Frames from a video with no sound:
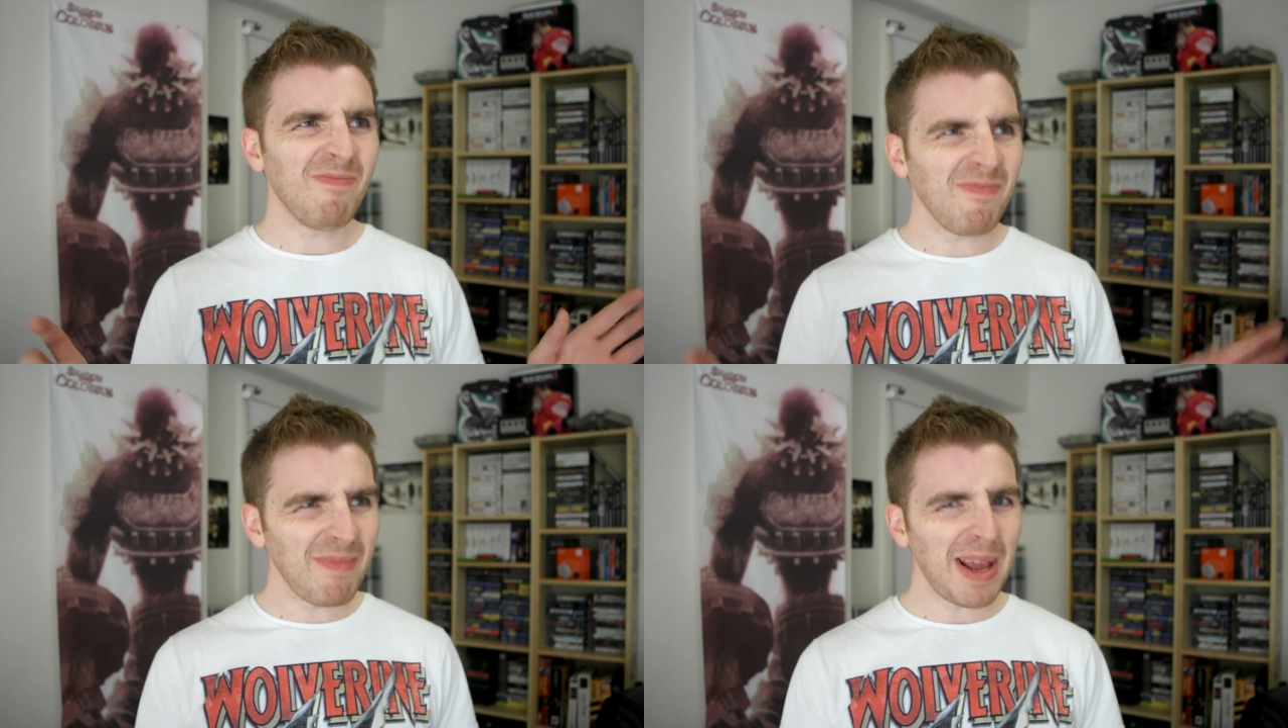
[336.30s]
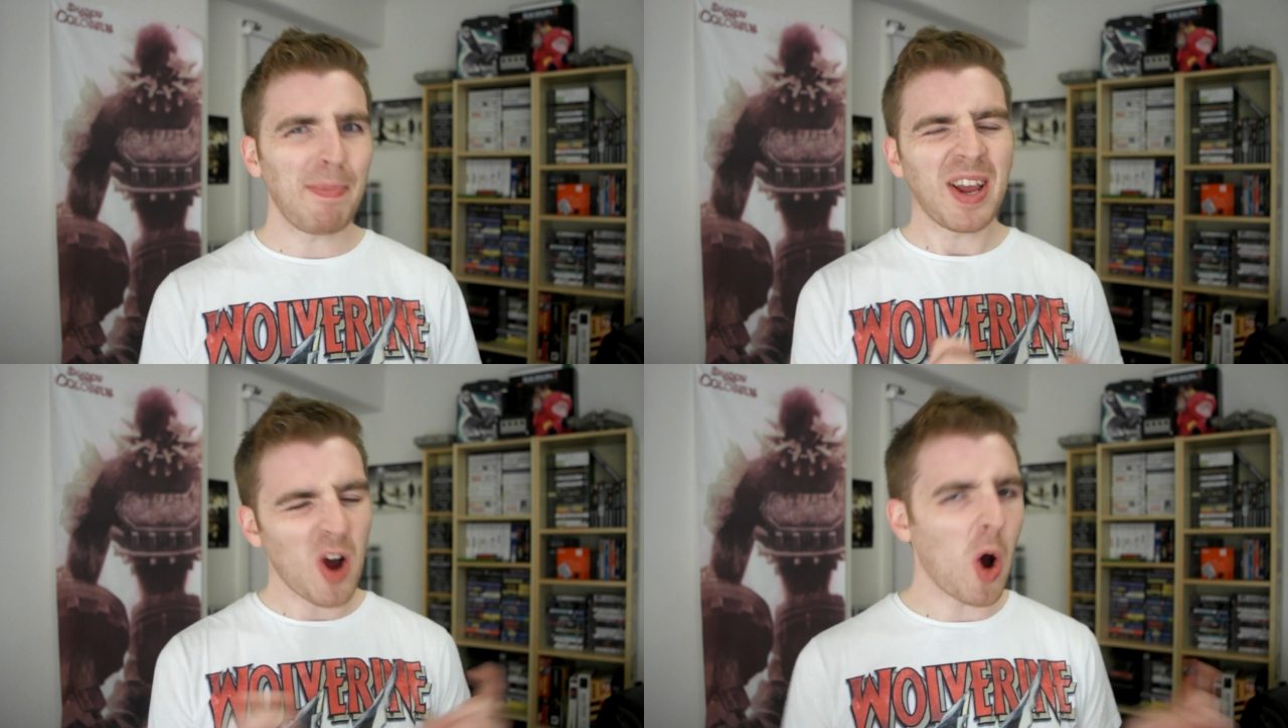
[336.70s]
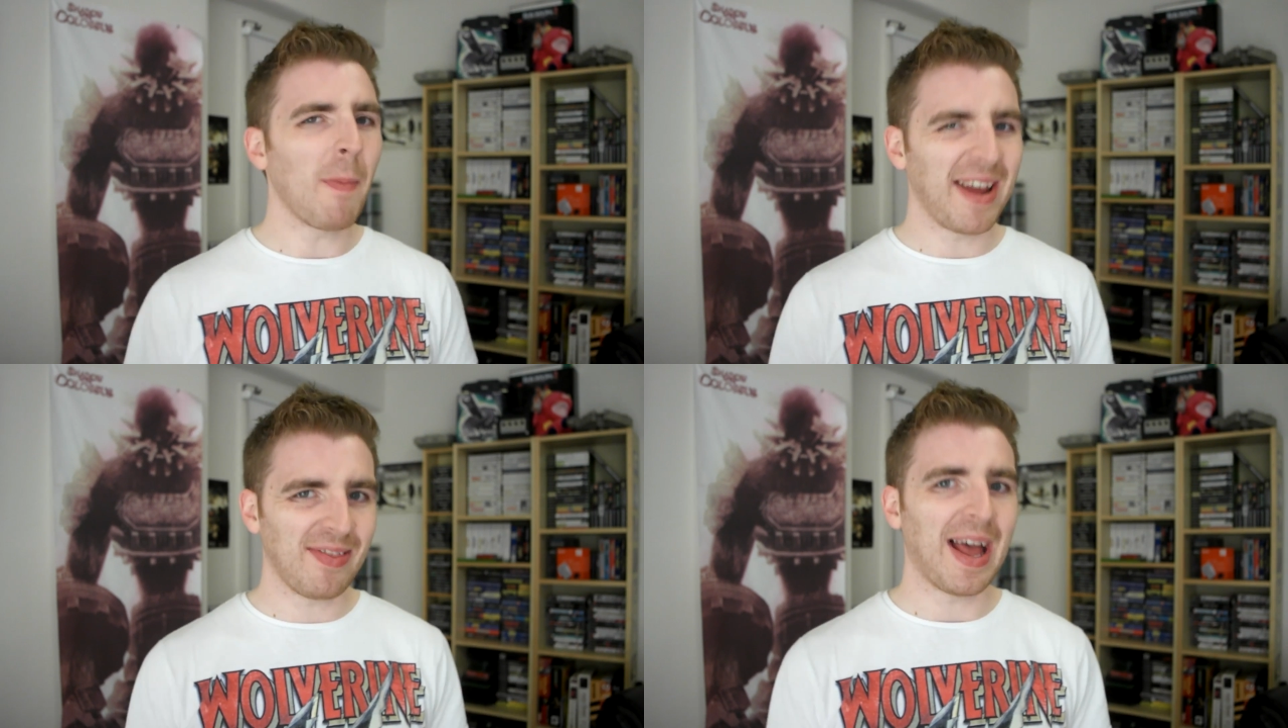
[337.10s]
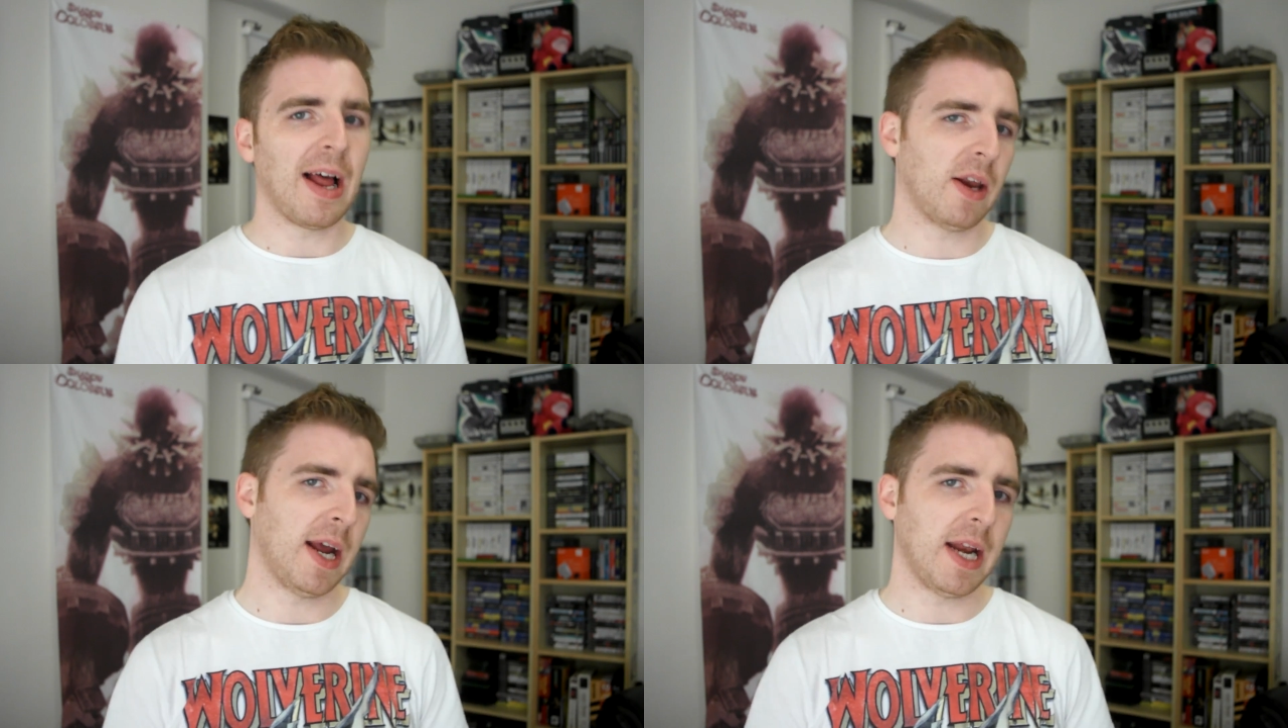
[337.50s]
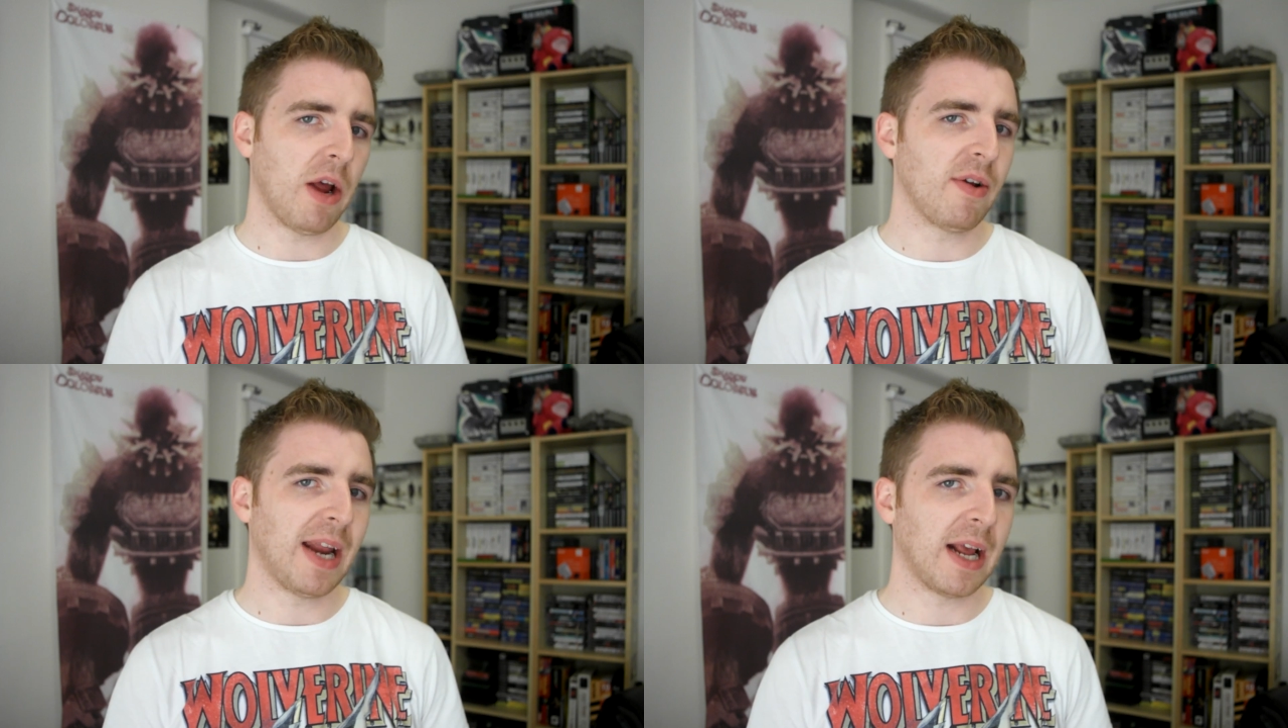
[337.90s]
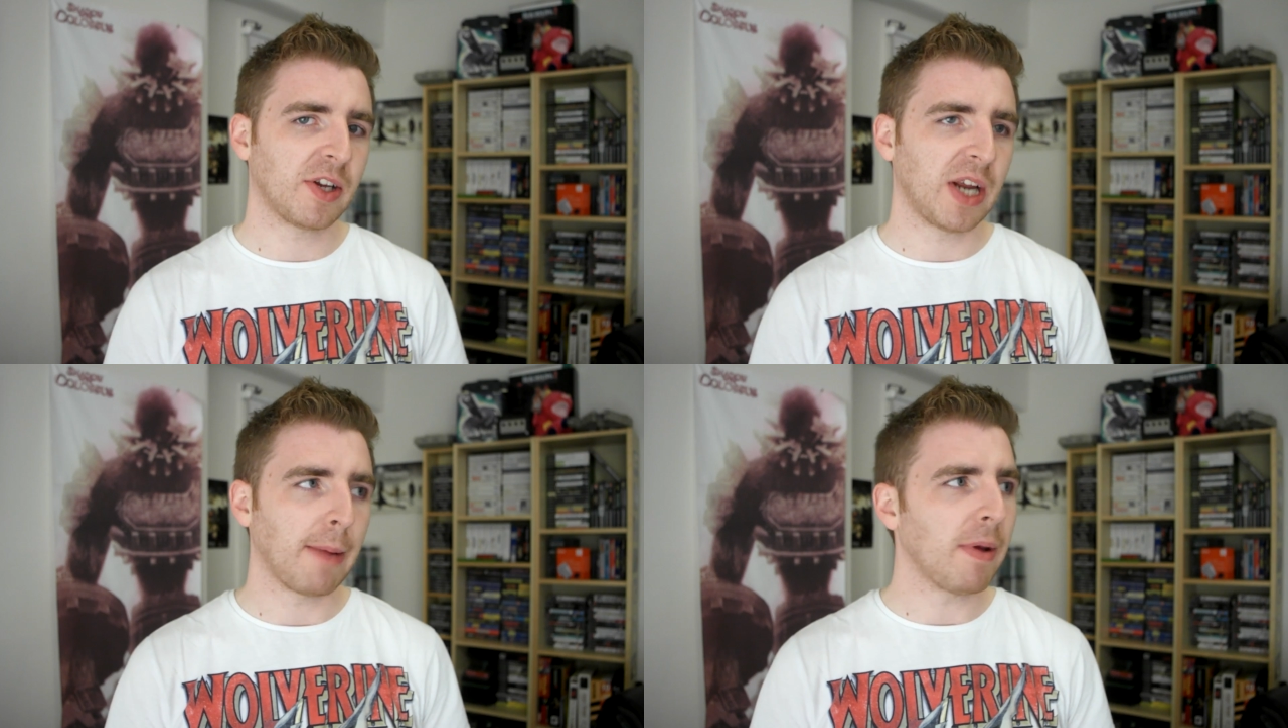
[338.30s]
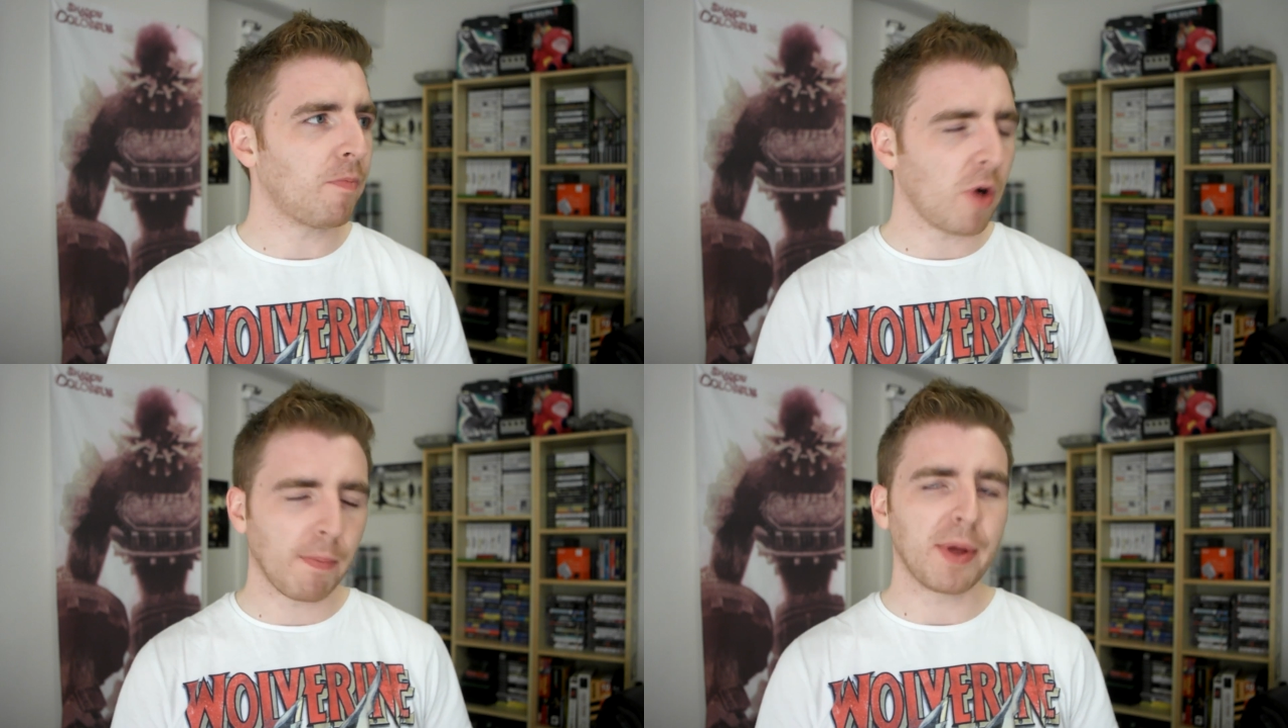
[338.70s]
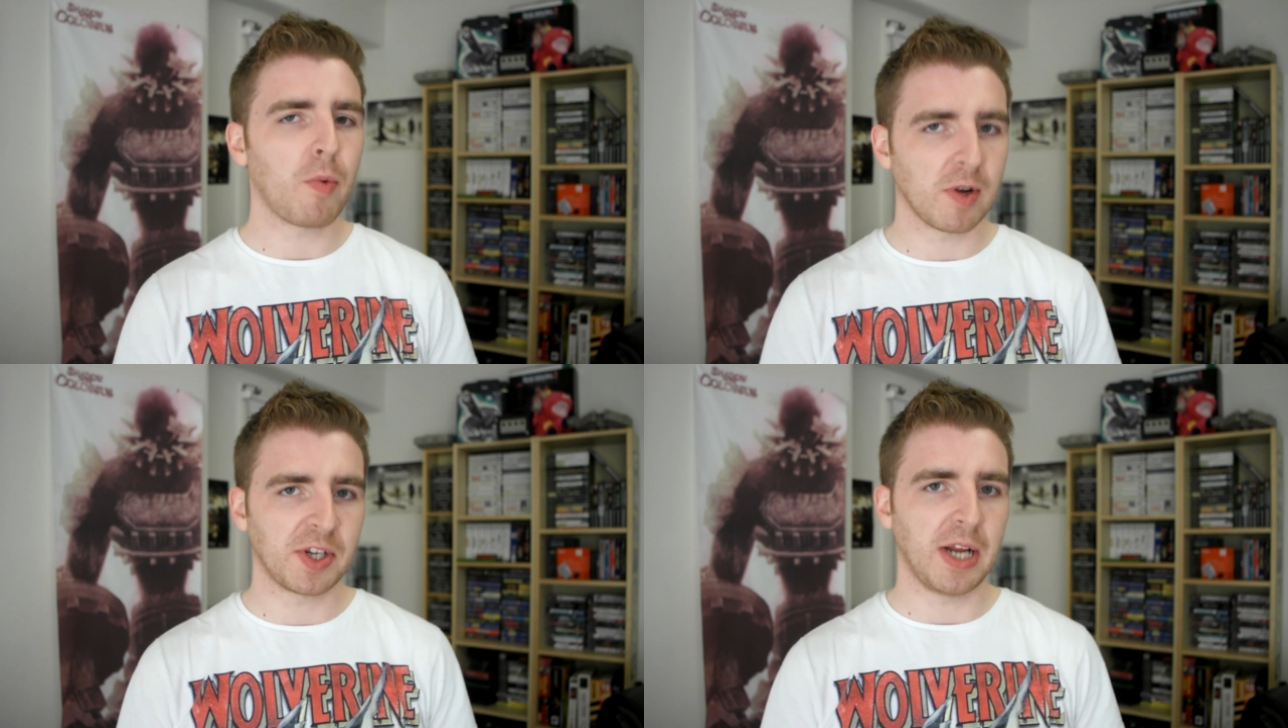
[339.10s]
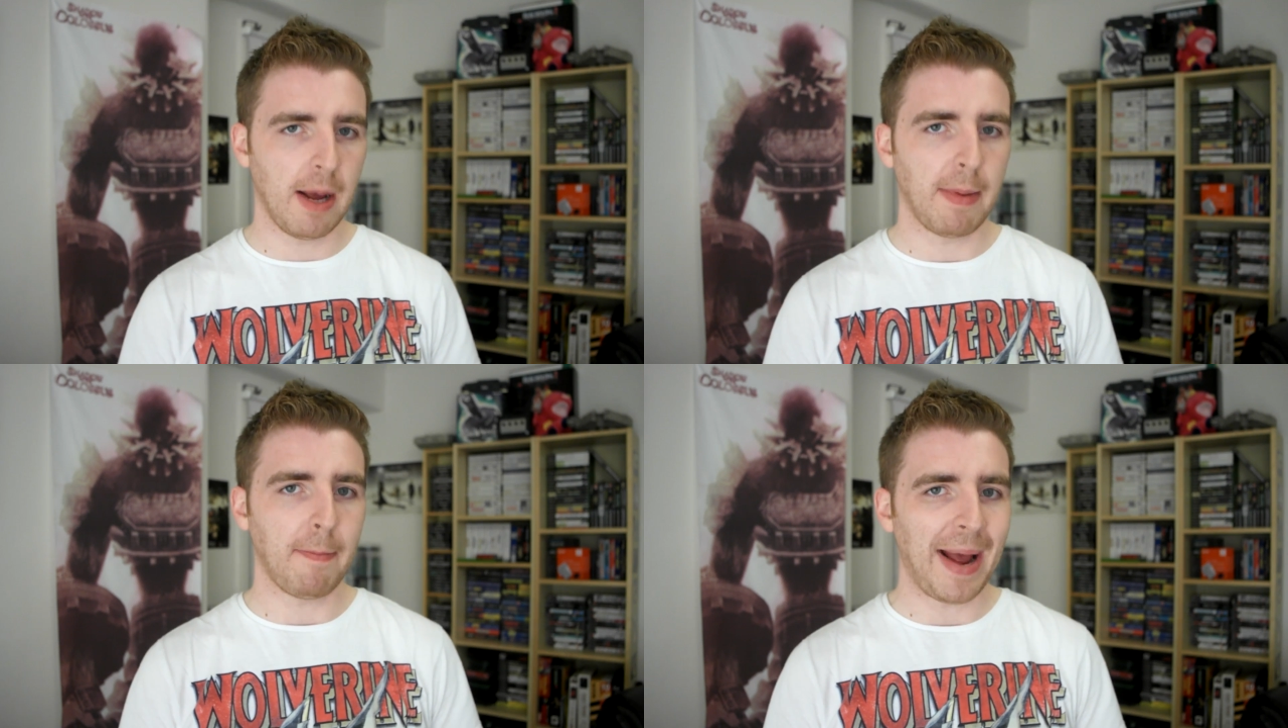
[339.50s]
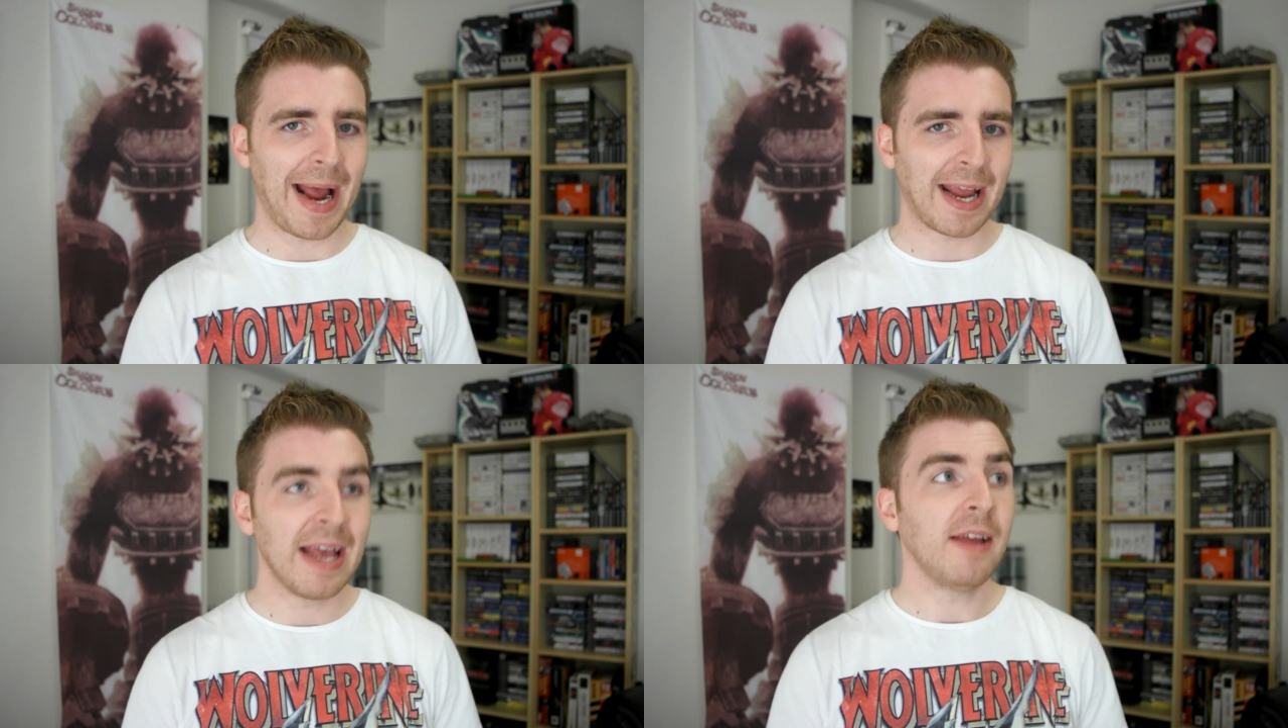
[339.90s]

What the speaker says: maybe comment that line out next time. It probably wasn't coming back.